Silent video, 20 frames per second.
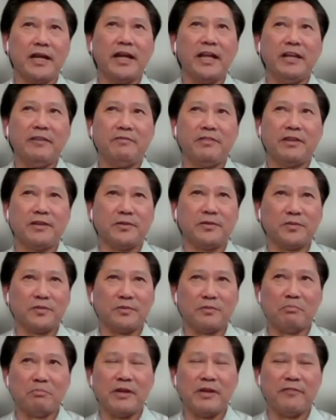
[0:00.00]
even
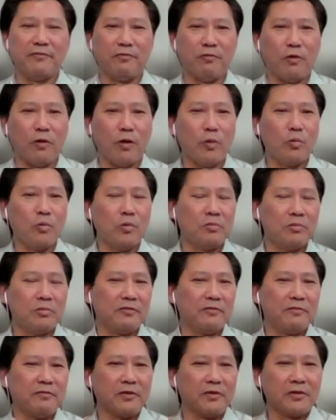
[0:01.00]
before we
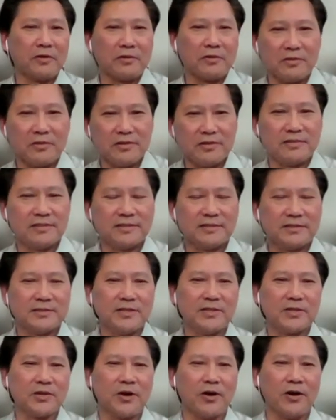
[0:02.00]
refer
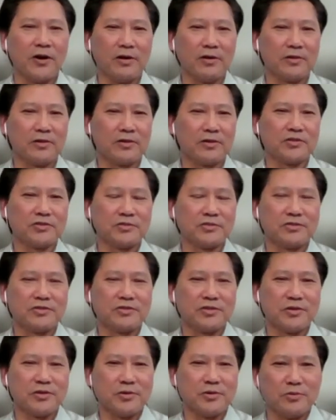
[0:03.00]
the caller
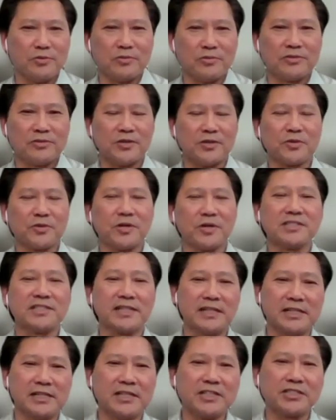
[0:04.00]
to the
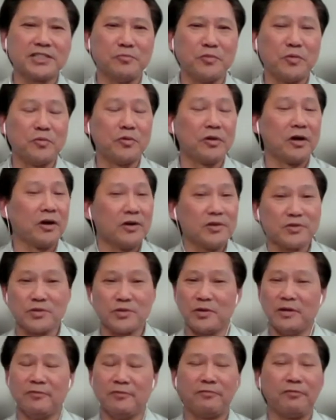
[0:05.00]
trust clinician, we will
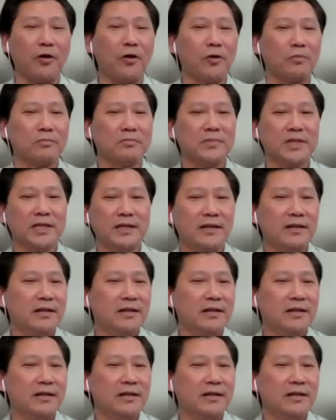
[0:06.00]
also inform